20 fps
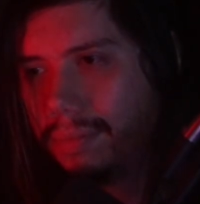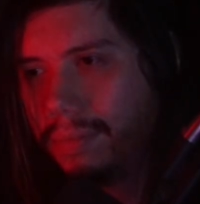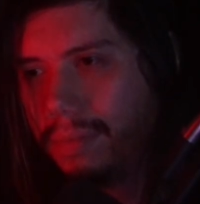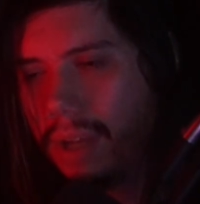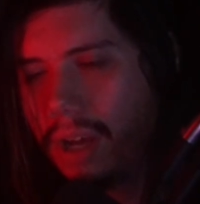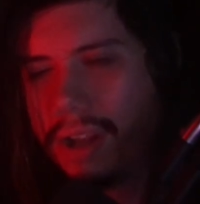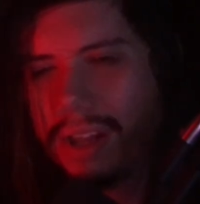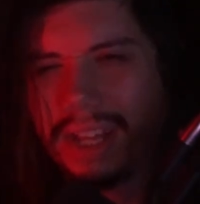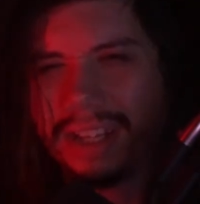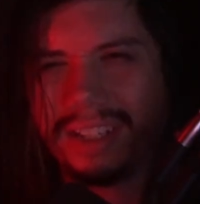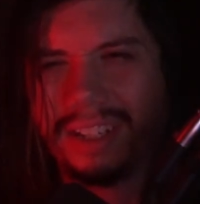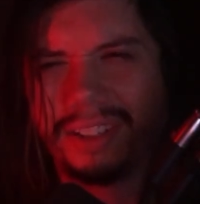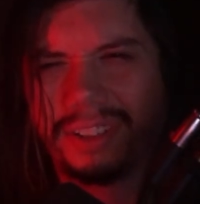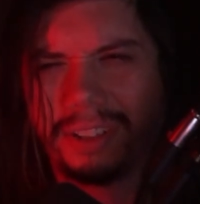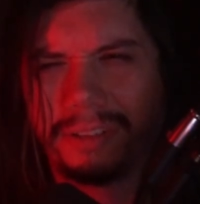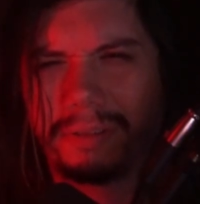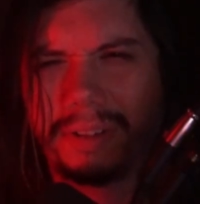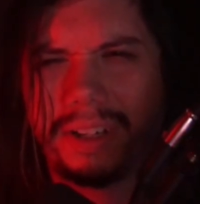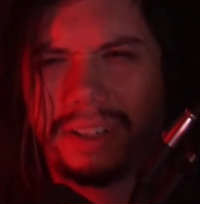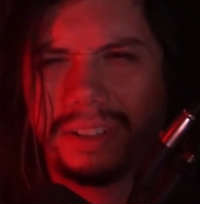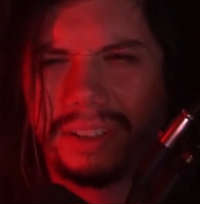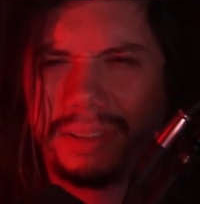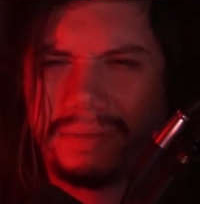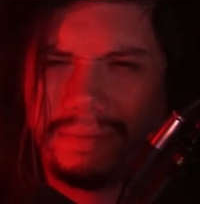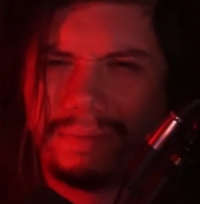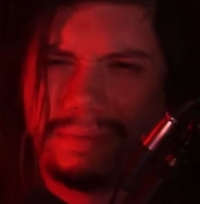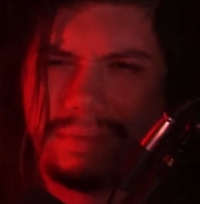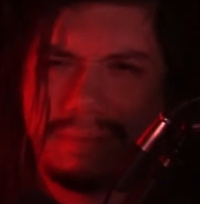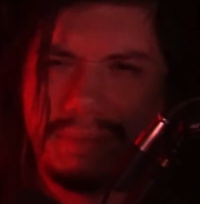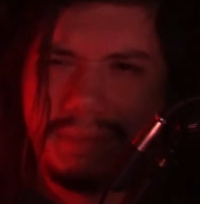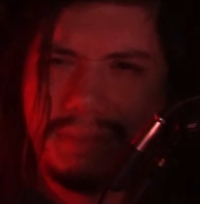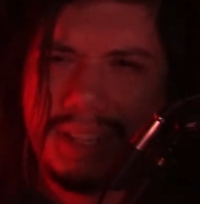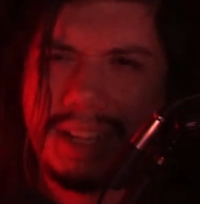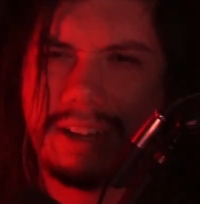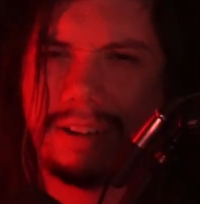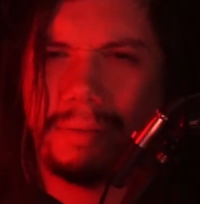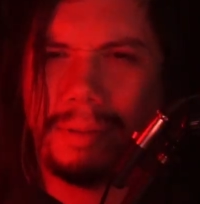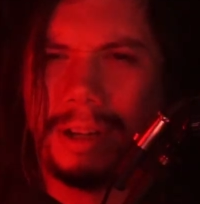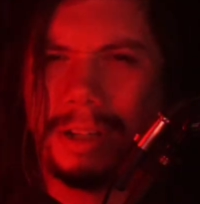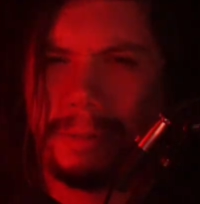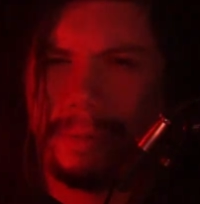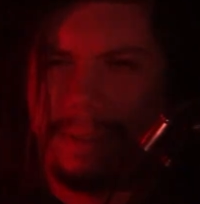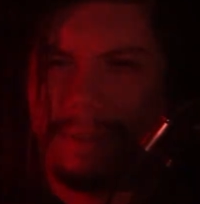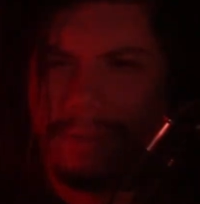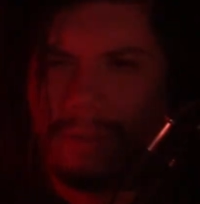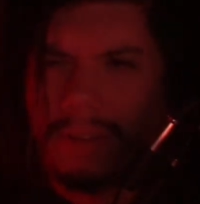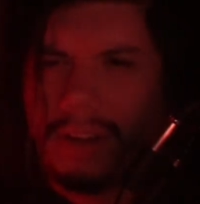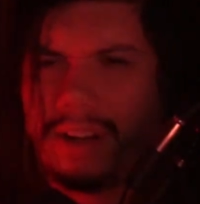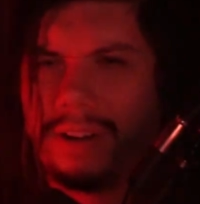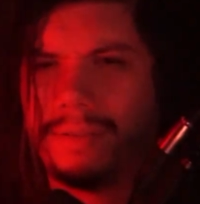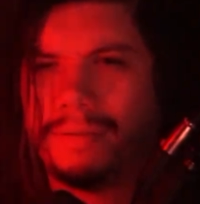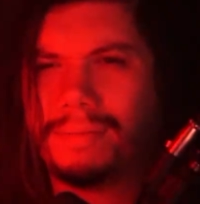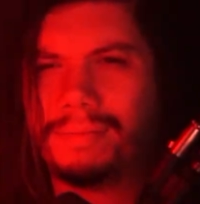Oh, that sounds like Rey's. That reminds me of Rey.